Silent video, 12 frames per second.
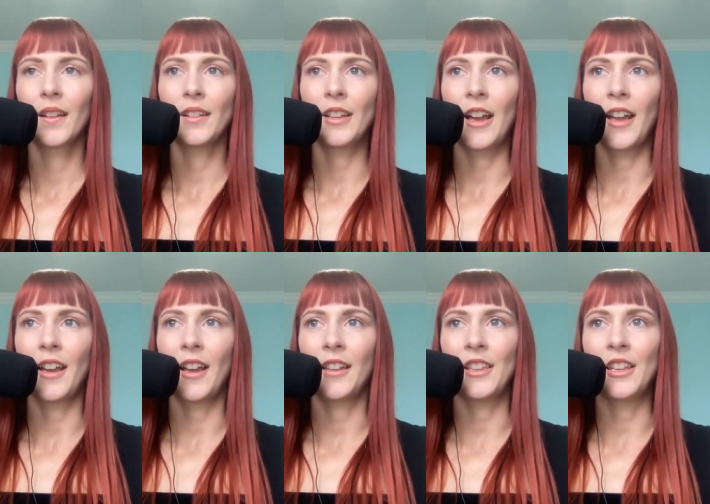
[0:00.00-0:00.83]
Yeah,
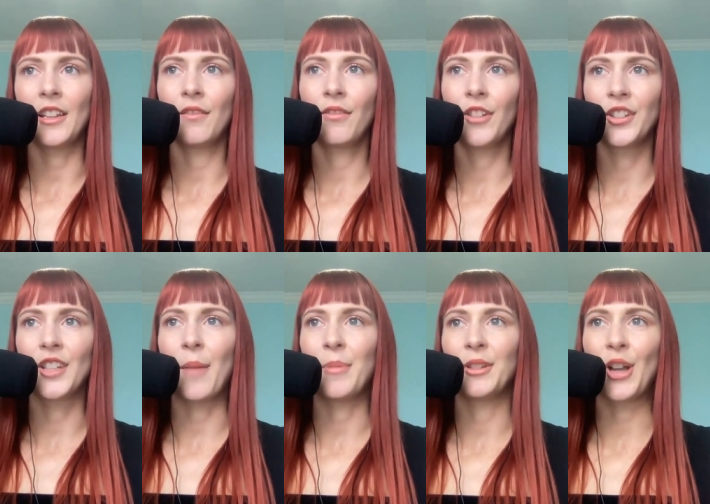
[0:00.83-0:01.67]
I think in Phil's
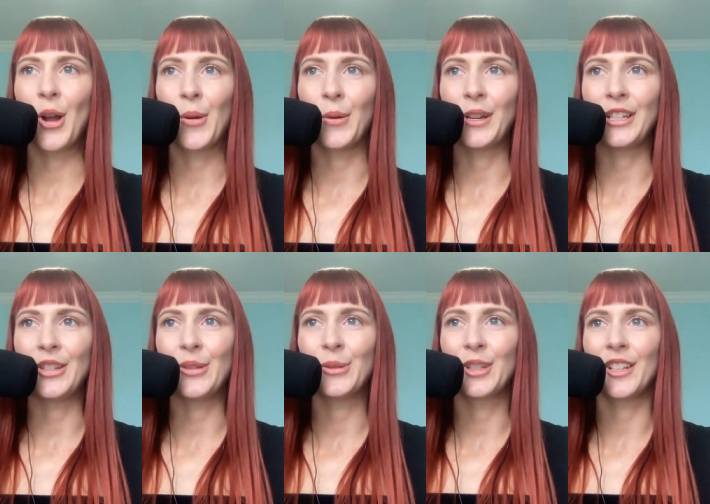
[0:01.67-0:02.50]
episode, he
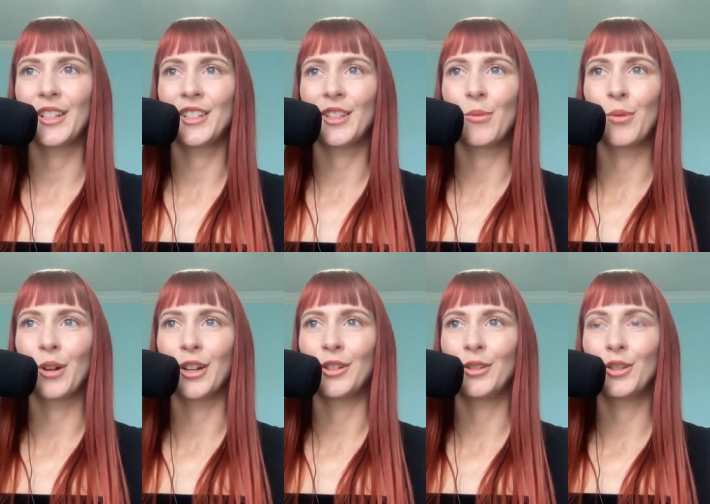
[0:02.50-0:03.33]
uses the
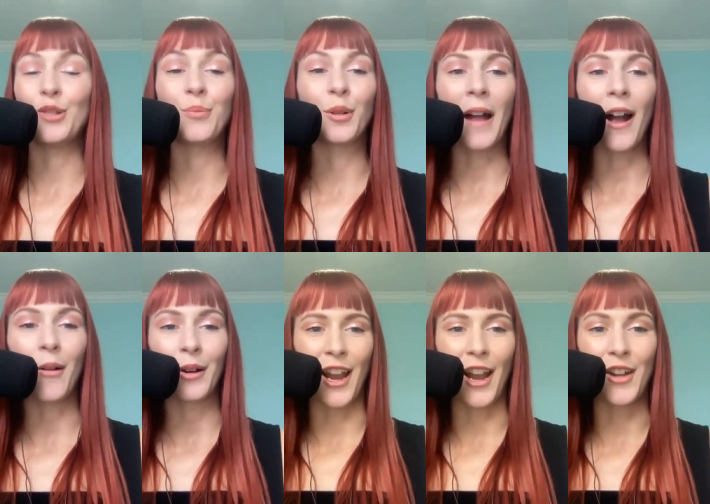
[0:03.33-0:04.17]
word
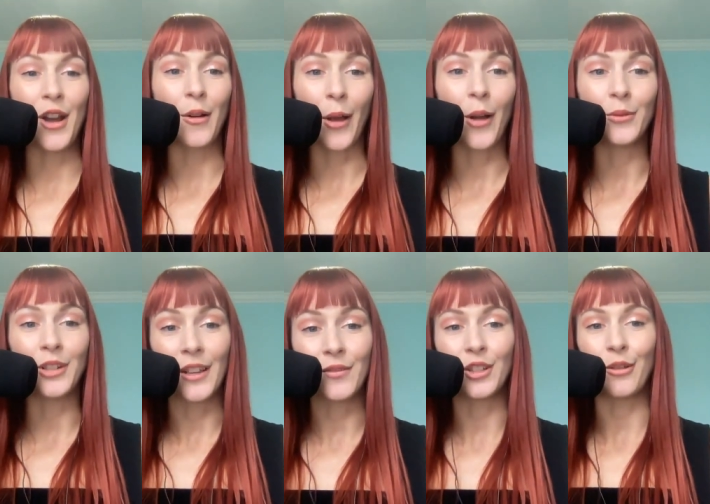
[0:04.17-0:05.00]
superpower, and no code
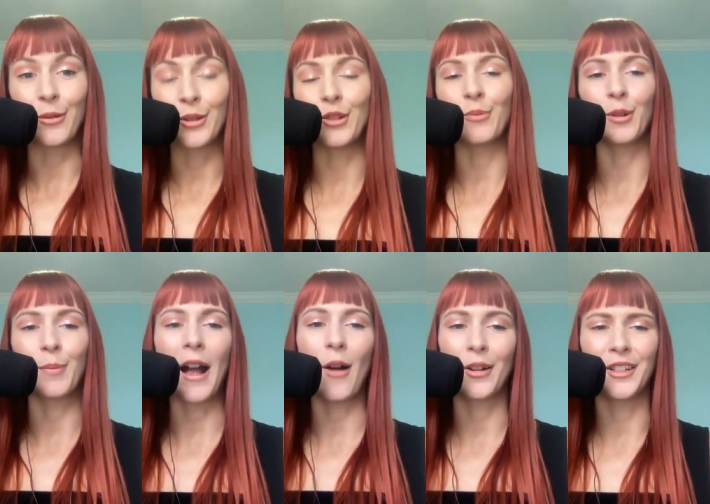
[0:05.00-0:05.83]
gives you
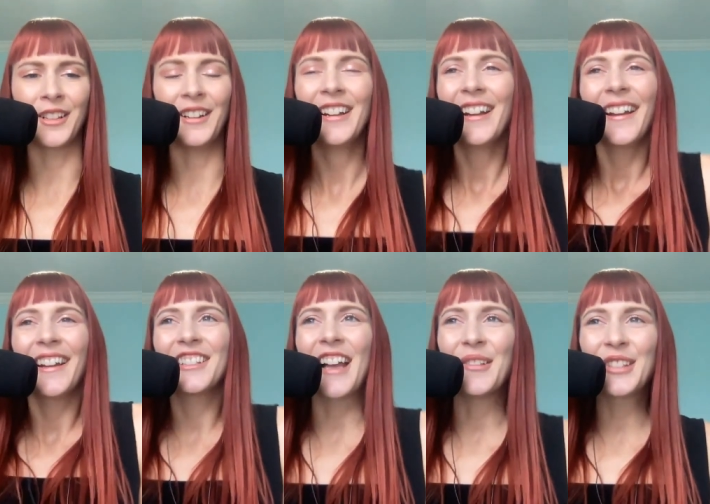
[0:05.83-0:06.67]
superpowers. And
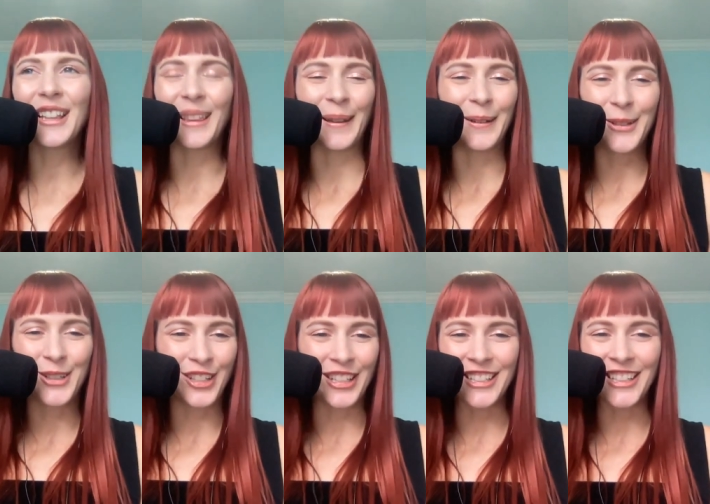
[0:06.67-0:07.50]
it sounds a little
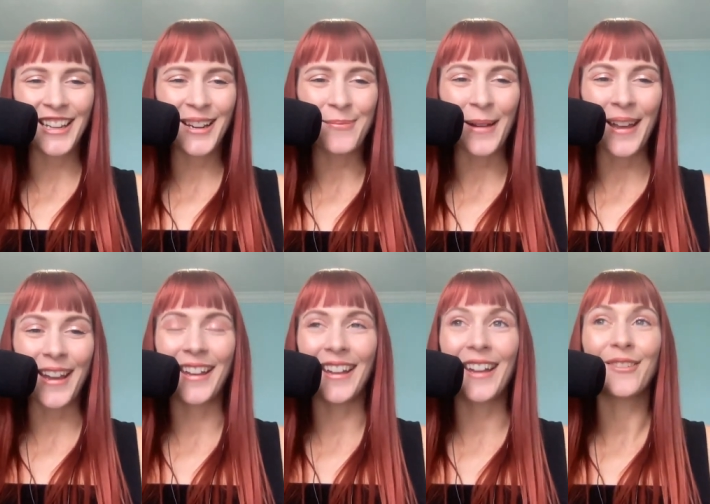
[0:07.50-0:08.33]
cheesy, but
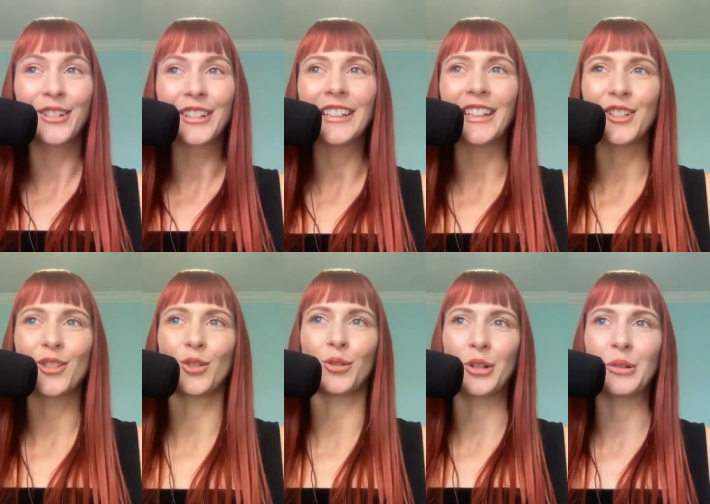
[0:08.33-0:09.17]
it really is
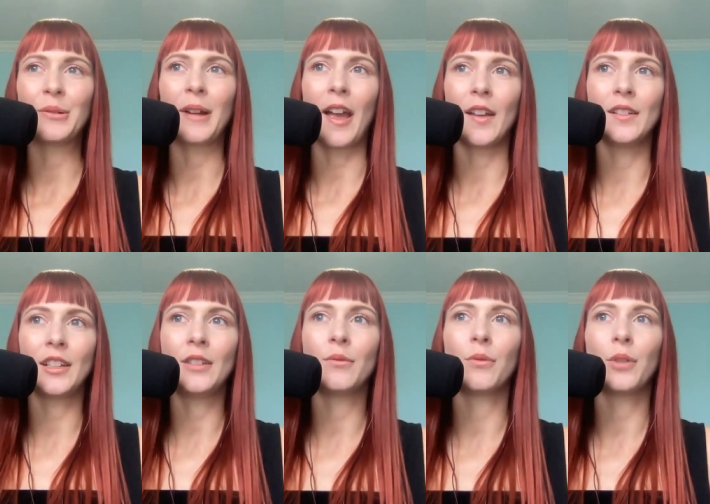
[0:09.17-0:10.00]
true. And
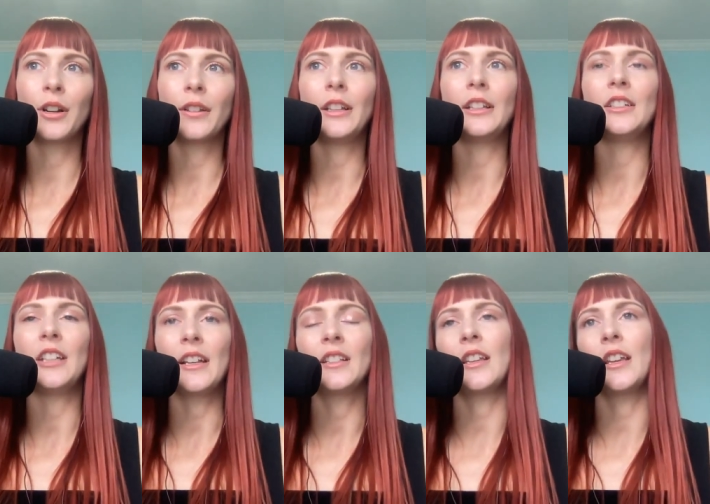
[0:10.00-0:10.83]
he really
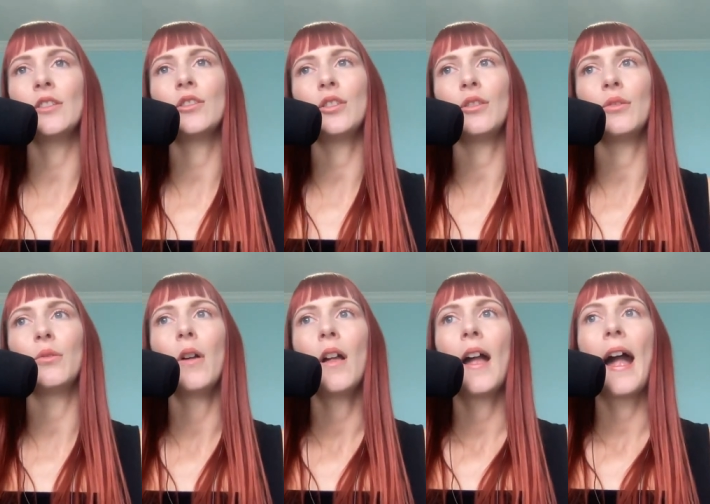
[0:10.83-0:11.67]
digs
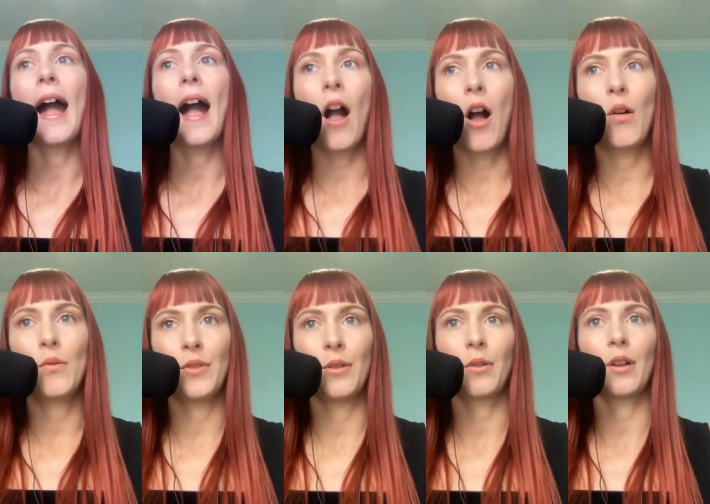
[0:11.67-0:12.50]
into how
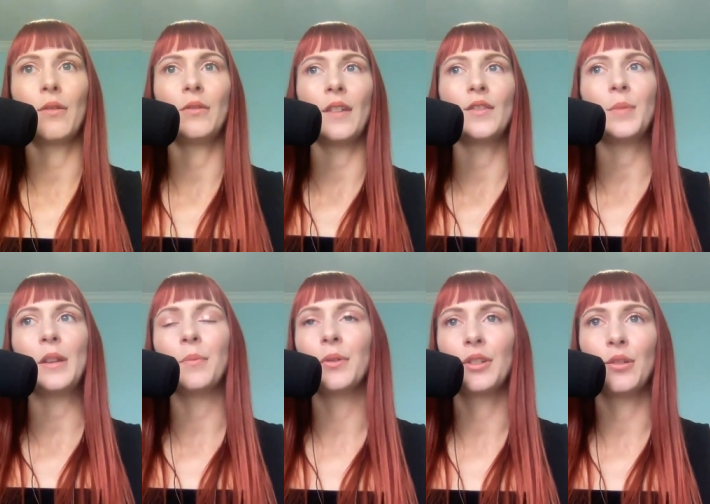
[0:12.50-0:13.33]
no code gives
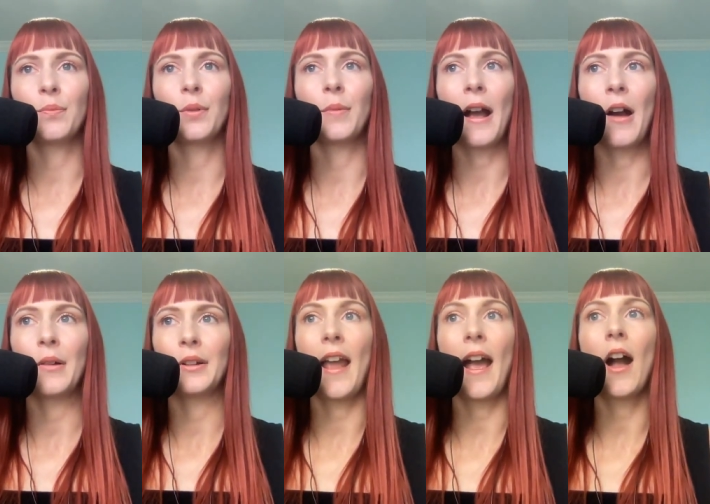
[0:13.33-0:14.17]
people
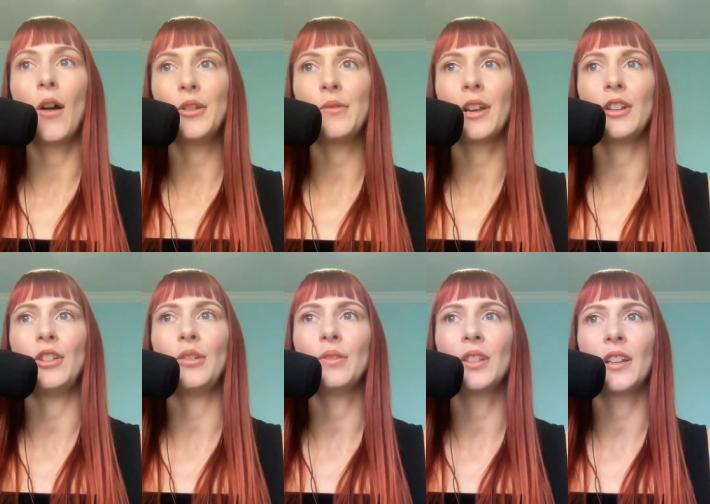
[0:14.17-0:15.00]
superpowers, how you can
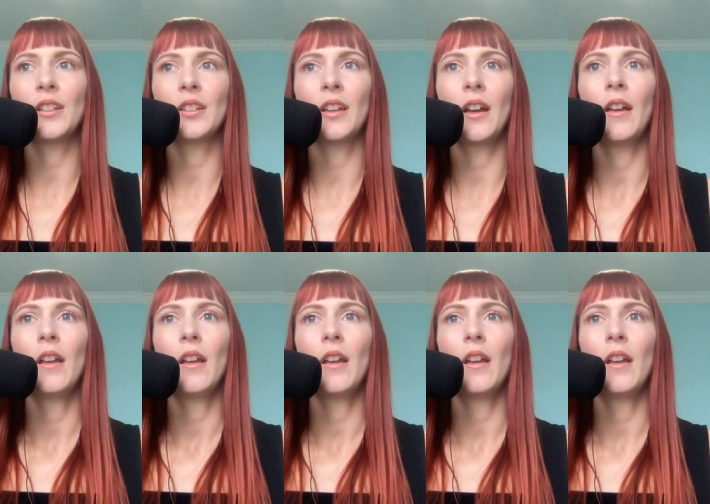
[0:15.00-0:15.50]
use it to